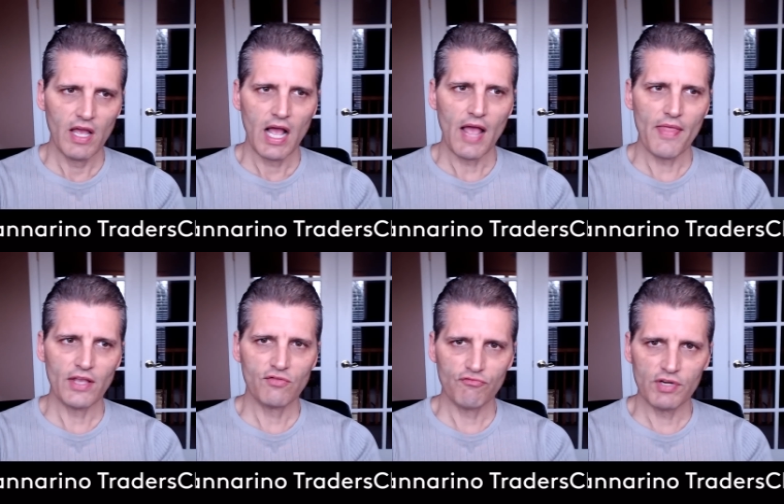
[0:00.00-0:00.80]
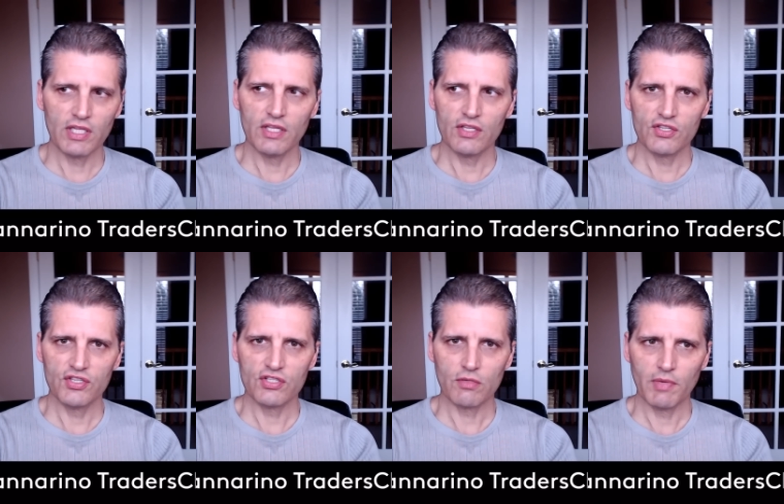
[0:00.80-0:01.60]
And that's really the
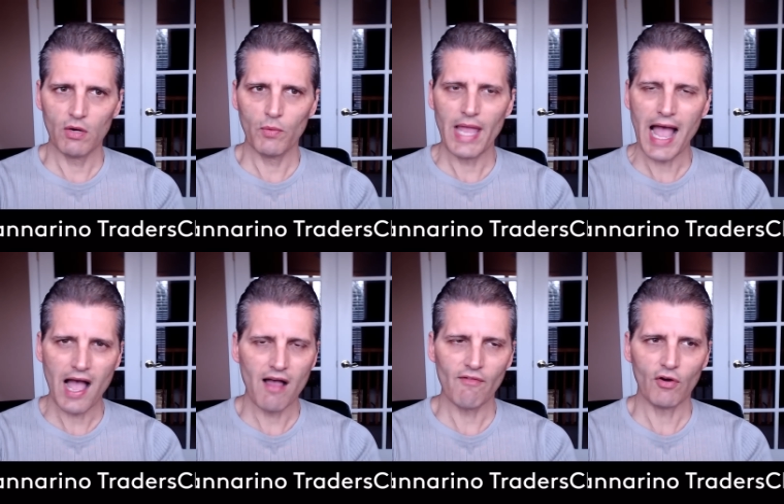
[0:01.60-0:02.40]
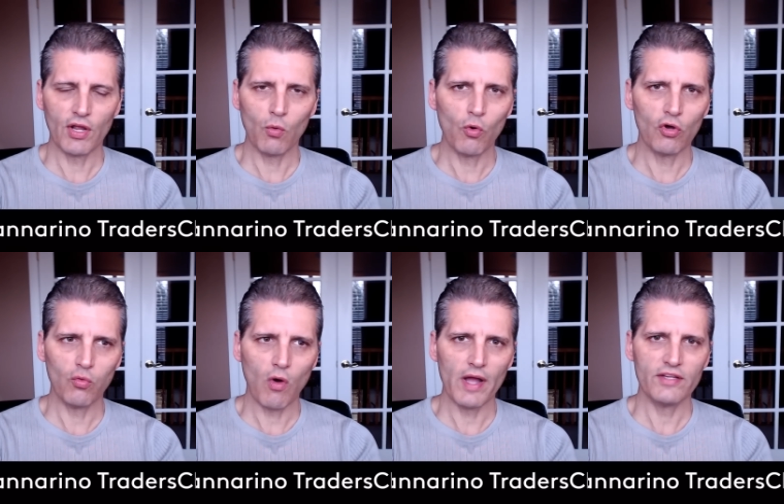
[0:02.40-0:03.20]
system here we have on a
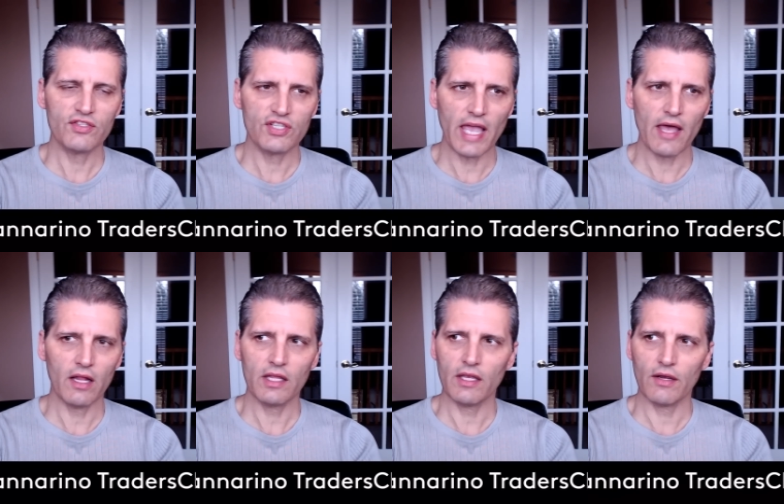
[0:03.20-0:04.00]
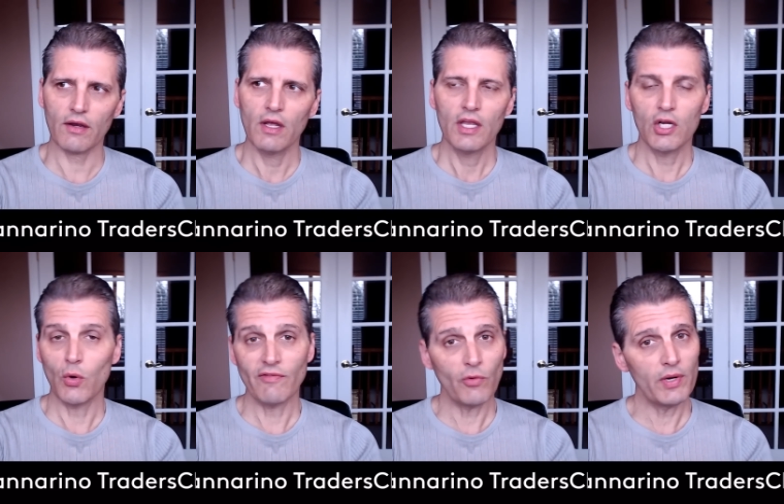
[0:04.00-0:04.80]
worldwide scale here. You know,
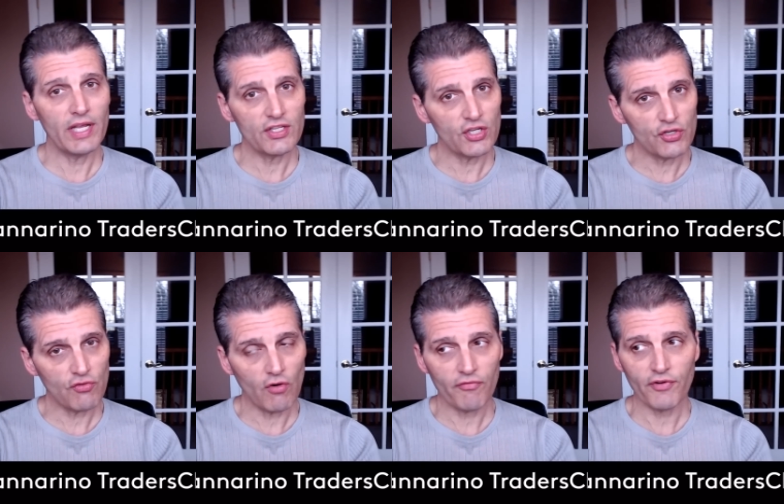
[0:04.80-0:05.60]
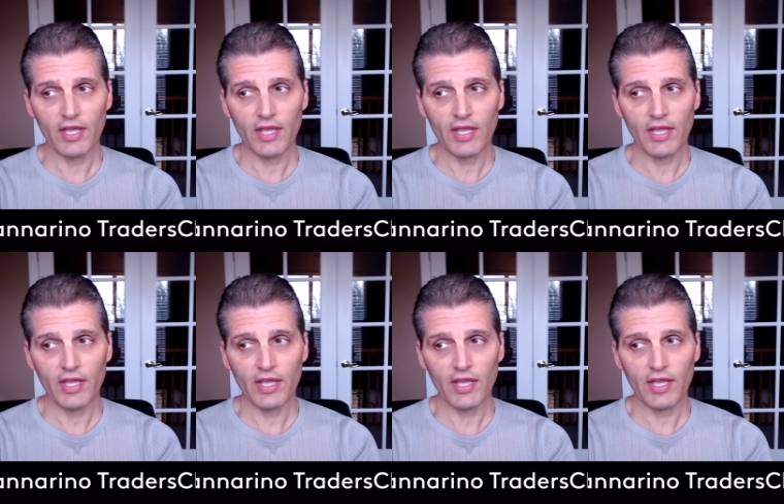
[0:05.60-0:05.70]
everyone gets a trophy.